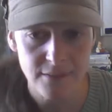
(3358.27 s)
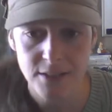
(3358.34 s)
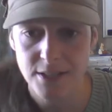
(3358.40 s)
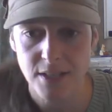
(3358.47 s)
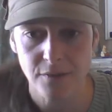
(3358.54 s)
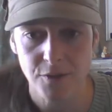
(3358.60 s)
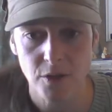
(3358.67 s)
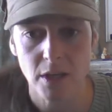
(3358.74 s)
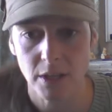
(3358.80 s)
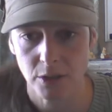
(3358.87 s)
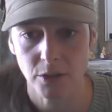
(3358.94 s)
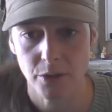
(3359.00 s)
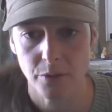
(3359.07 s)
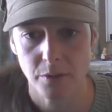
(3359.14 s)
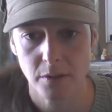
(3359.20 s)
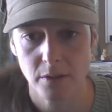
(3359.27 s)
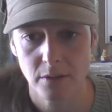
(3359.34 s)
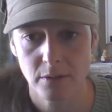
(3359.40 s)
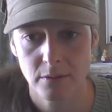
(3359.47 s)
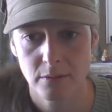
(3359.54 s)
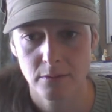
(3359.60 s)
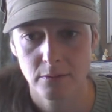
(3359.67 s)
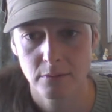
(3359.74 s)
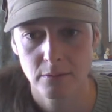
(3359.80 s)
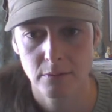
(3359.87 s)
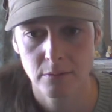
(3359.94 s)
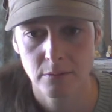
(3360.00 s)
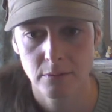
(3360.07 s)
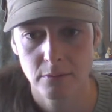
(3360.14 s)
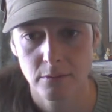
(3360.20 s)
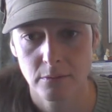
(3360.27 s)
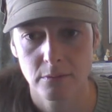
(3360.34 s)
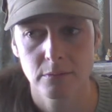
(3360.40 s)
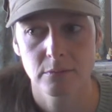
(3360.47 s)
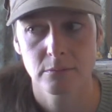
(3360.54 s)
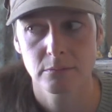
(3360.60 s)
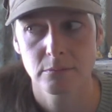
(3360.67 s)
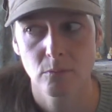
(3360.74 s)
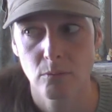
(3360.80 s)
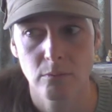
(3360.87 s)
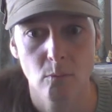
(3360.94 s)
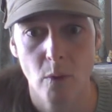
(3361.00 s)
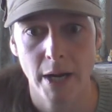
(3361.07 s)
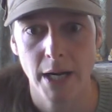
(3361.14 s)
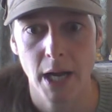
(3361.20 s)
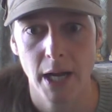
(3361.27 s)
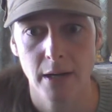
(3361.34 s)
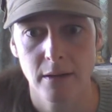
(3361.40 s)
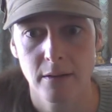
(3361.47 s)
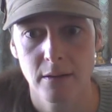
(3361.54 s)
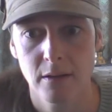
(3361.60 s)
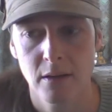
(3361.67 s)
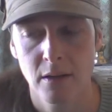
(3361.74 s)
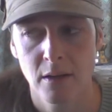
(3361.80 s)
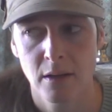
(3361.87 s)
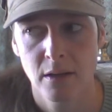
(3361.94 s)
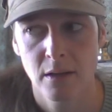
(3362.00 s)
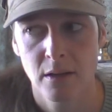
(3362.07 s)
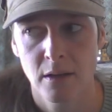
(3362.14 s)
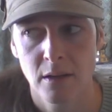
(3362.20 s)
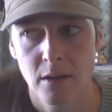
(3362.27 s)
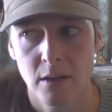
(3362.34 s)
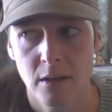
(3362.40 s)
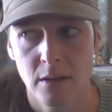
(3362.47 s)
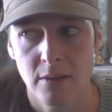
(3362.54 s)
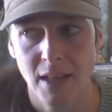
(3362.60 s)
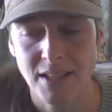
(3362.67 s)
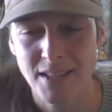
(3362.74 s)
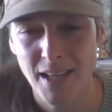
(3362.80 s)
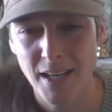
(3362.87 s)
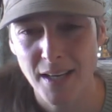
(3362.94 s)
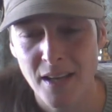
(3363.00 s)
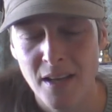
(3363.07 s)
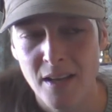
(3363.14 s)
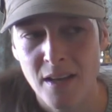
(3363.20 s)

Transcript: as if you're going to lose. Yeah. Why not? That's like